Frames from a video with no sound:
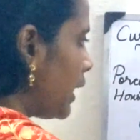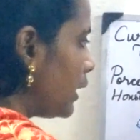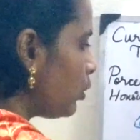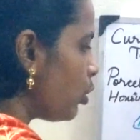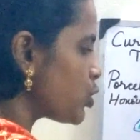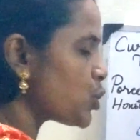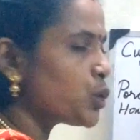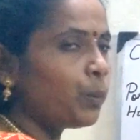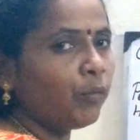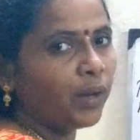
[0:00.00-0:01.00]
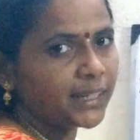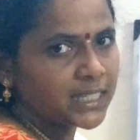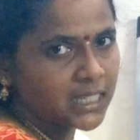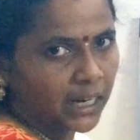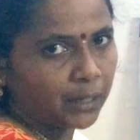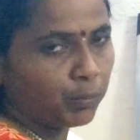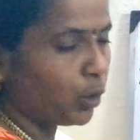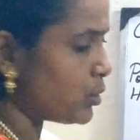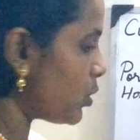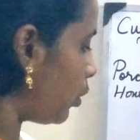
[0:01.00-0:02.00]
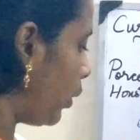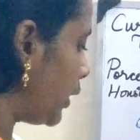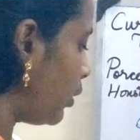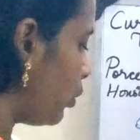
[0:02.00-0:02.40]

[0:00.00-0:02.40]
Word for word: enclosure should be very tight because you are going to